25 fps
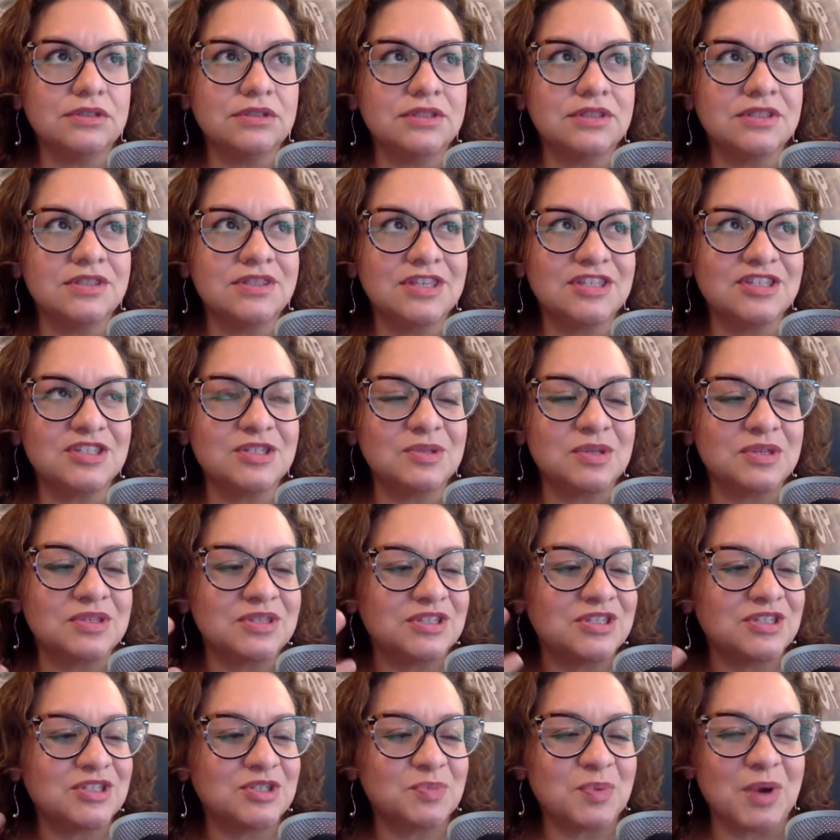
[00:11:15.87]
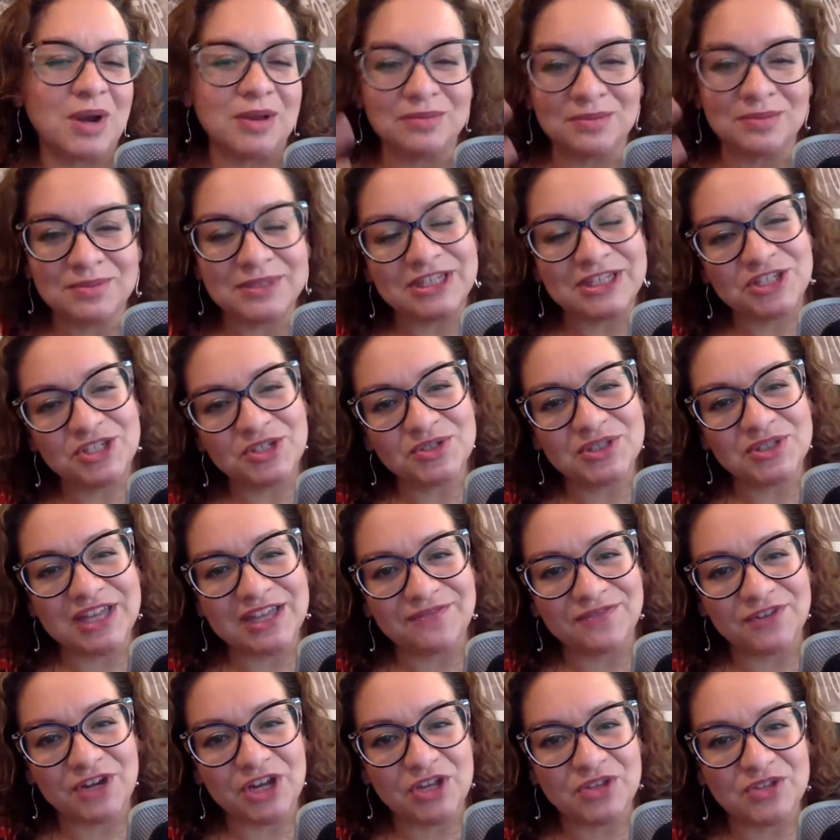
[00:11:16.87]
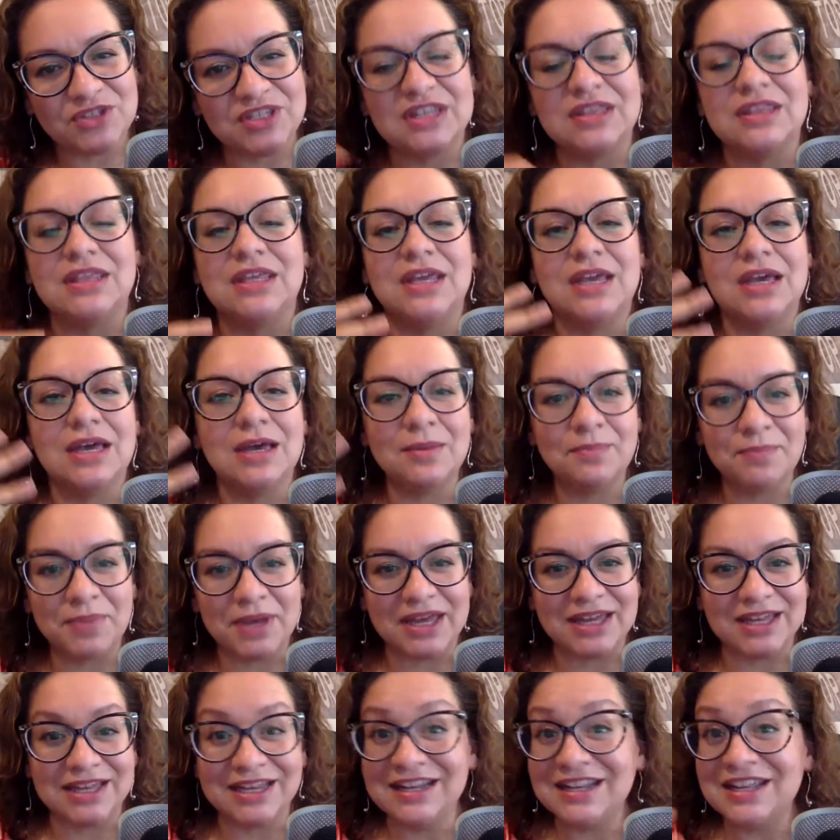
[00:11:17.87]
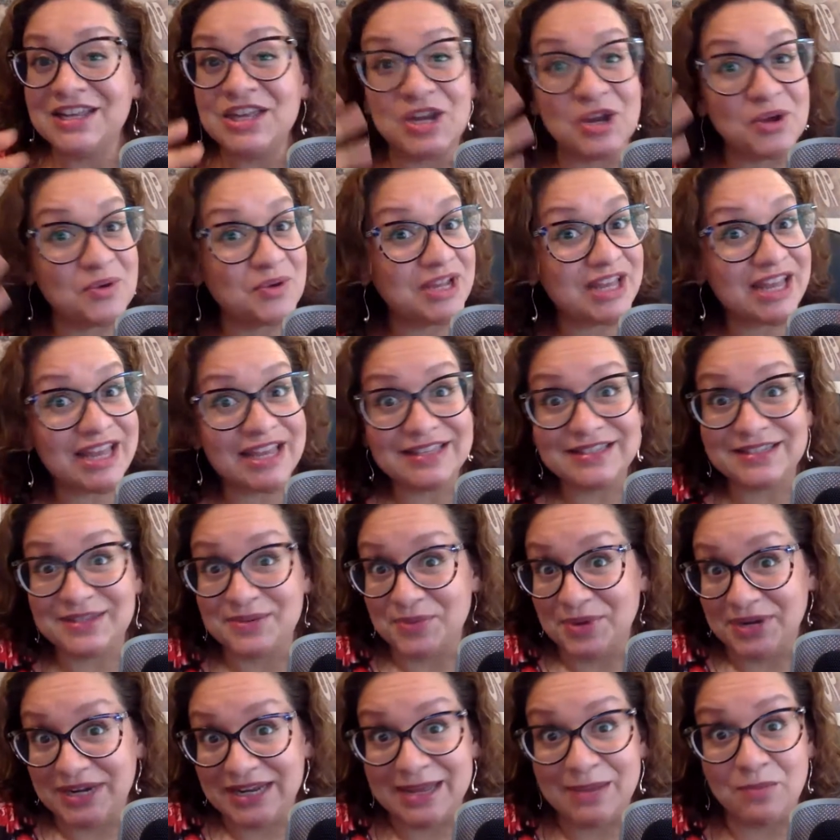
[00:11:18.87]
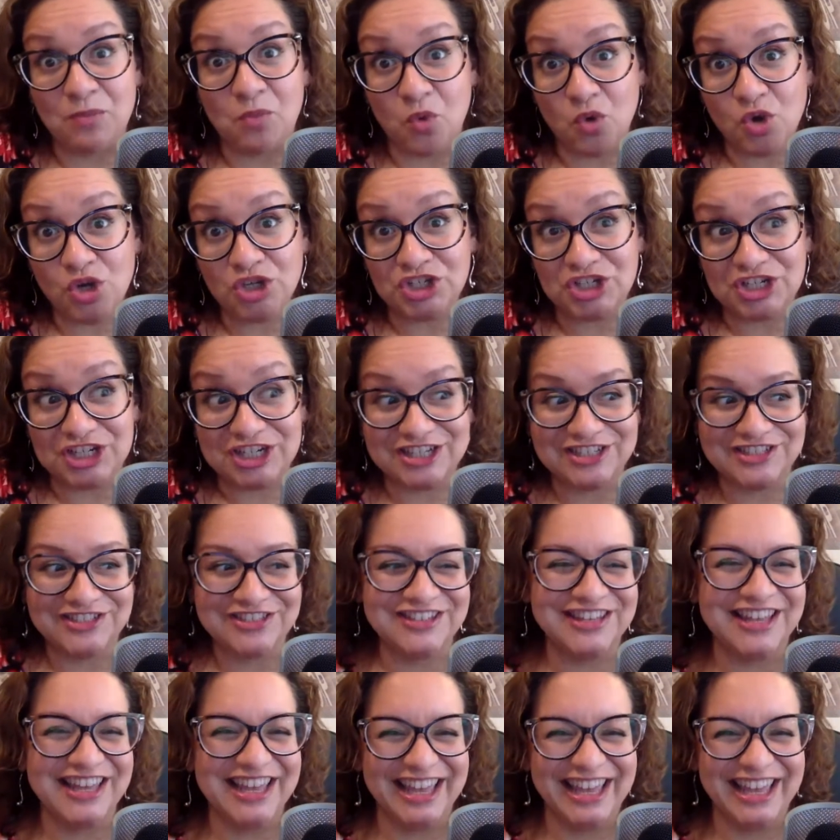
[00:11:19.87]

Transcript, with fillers: this this is probably too late for you cynthia but eh, you know in case you want to get more chickens